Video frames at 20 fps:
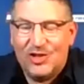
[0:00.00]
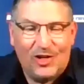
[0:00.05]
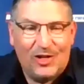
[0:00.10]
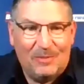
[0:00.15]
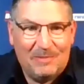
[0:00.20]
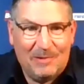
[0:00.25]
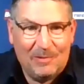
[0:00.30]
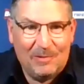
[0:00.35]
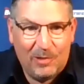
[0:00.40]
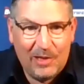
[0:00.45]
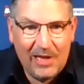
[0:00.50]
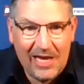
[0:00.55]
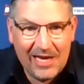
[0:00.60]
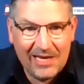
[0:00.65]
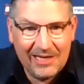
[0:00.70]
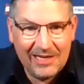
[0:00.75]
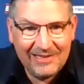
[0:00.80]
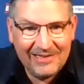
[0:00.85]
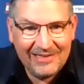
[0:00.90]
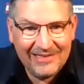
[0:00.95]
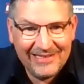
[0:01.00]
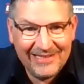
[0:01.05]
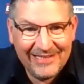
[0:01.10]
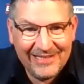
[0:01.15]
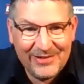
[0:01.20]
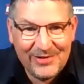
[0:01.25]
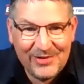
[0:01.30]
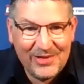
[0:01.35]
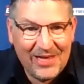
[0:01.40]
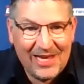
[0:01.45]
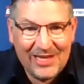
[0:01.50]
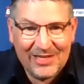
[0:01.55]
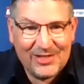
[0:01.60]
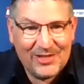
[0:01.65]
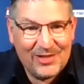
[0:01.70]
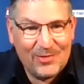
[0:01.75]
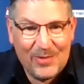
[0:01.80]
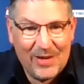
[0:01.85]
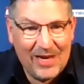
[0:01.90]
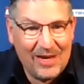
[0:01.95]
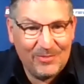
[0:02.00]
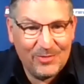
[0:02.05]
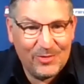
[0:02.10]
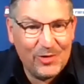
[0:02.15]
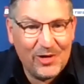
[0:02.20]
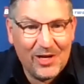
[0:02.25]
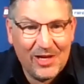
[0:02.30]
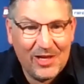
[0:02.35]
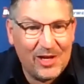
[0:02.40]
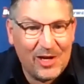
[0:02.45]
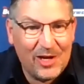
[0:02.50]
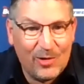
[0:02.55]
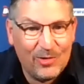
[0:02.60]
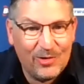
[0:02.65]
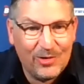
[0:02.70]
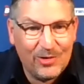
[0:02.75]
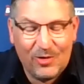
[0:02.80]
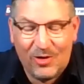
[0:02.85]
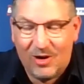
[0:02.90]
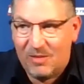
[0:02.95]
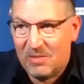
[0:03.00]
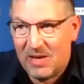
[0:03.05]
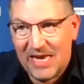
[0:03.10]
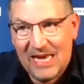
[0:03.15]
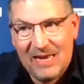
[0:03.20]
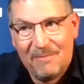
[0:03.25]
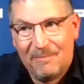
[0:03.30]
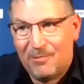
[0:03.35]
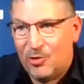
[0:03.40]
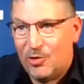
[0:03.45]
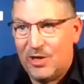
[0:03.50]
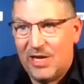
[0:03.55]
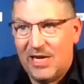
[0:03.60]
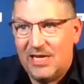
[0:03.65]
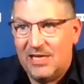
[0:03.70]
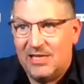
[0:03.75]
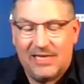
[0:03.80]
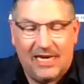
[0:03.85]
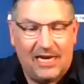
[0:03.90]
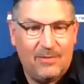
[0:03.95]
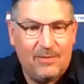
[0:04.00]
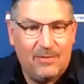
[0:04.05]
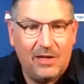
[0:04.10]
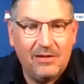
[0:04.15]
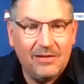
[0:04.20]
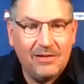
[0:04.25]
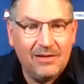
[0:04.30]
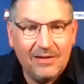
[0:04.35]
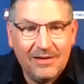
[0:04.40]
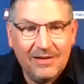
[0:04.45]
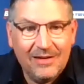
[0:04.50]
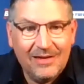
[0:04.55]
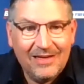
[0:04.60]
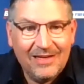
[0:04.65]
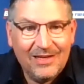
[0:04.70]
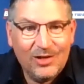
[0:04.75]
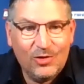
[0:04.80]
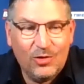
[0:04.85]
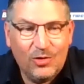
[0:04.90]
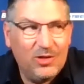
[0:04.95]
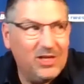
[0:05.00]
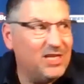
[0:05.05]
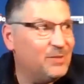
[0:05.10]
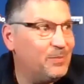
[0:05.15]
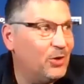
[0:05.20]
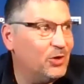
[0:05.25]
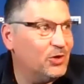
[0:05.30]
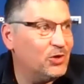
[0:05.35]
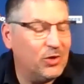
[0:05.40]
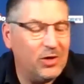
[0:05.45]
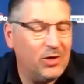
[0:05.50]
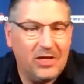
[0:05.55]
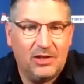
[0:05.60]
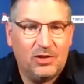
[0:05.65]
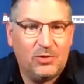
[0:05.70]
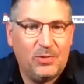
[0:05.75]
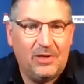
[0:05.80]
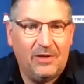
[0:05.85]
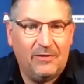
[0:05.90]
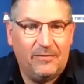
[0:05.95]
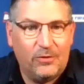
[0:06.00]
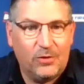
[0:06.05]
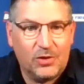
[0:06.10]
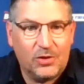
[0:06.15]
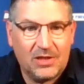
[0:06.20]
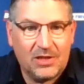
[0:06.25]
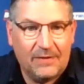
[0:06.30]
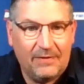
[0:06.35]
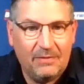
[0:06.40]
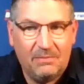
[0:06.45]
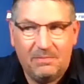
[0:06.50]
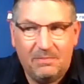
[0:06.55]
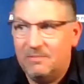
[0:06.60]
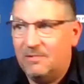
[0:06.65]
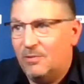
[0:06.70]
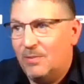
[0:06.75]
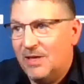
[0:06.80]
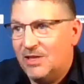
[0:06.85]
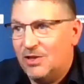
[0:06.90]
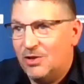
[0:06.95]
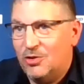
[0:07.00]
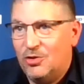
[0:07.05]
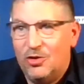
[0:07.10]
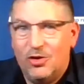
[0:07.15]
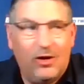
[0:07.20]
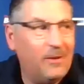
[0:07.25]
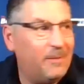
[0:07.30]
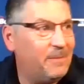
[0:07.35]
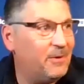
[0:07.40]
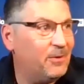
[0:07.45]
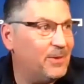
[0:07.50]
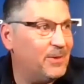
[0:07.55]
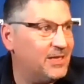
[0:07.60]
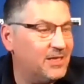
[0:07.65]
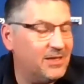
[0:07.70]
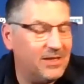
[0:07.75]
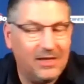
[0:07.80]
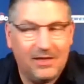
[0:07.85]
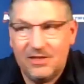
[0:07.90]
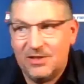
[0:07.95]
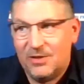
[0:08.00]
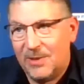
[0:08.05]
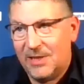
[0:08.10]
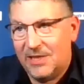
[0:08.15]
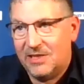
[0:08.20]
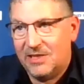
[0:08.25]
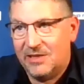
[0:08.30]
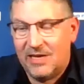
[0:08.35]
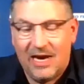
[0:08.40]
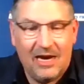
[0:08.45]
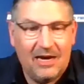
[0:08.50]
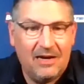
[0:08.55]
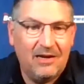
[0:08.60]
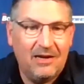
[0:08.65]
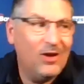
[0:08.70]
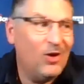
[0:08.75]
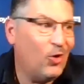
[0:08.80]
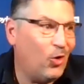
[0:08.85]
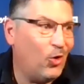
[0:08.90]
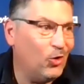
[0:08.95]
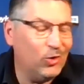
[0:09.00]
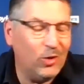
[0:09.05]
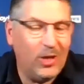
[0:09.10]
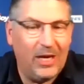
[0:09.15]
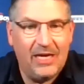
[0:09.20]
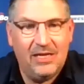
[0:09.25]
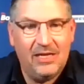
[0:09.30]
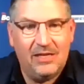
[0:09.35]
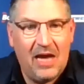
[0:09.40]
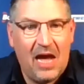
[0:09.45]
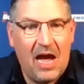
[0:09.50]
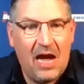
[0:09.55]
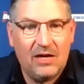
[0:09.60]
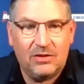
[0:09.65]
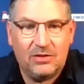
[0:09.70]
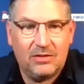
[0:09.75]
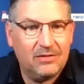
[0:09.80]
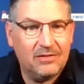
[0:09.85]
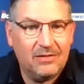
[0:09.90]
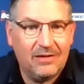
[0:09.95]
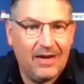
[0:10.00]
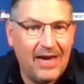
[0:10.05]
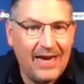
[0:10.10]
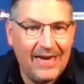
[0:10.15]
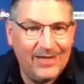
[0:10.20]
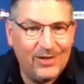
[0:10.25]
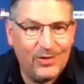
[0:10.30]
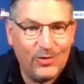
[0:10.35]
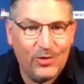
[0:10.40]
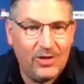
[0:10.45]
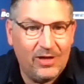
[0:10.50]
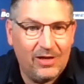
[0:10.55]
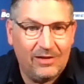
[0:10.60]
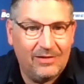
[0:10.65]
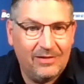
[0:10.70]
up and play. You know, that's the way I'm doing it now. You know, I ain't putting any time in. You know, these boys are on it 24/7, away to Europe, away to this, away to that, online darts. I ain't doing it.